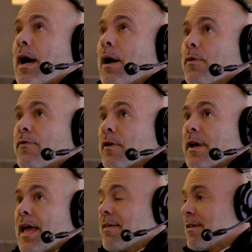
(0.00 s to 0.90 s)
I was
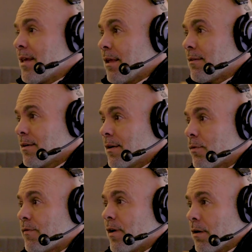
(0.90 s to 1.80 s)
very hesitant. I
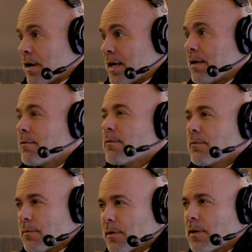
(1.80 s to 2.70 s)
was very,
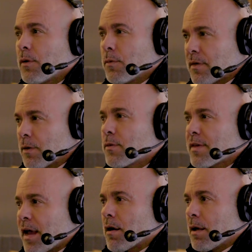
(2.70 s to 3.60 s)
it was it was
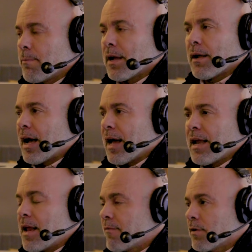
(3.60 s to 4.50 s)
scary, but yeah. I, I
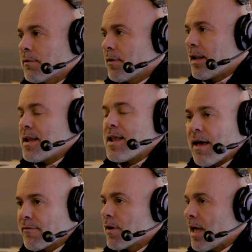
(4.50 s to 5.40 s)
never, I
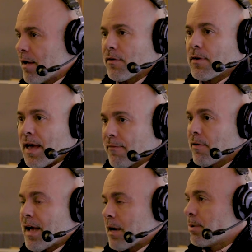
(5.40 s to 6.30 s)
never, ever,
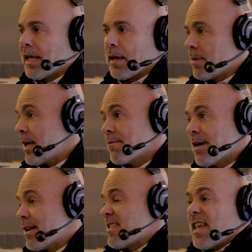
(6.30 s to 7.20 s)
ever had a plan B.
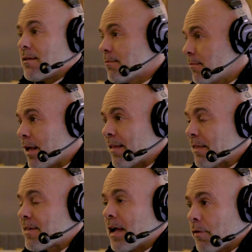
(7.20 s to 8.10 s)
I just didn't, and
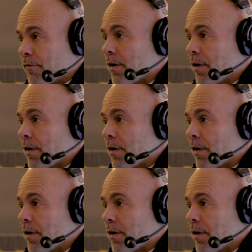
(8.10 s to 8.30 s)
that sounds